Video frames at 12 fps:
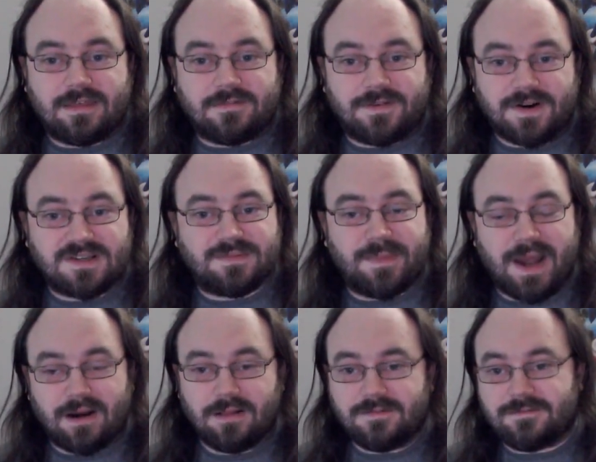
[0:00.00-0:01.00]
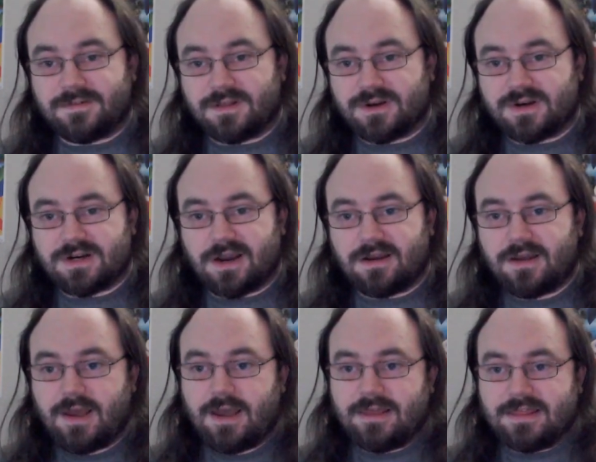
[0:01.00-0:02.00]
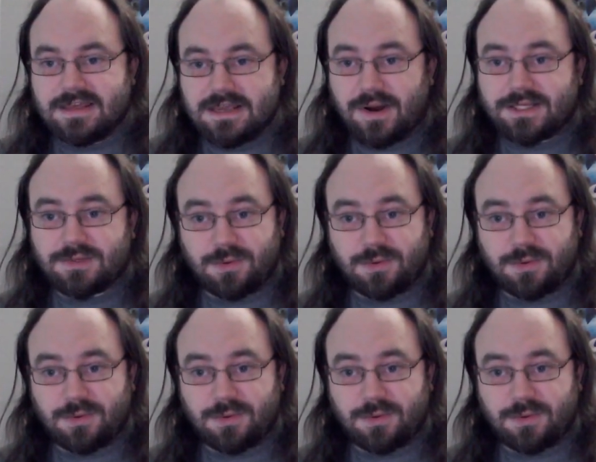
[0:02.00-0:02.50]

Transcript: the First Battle of Fallujah, the U.S.